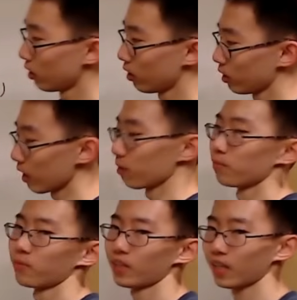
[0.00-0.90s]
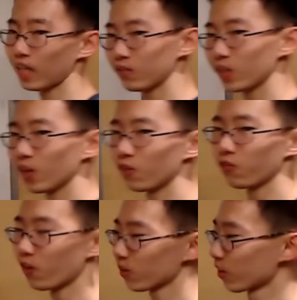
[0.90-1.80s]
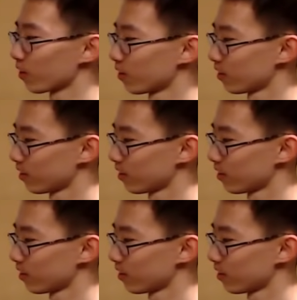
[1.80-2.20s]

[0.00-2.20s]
Now, can we go further?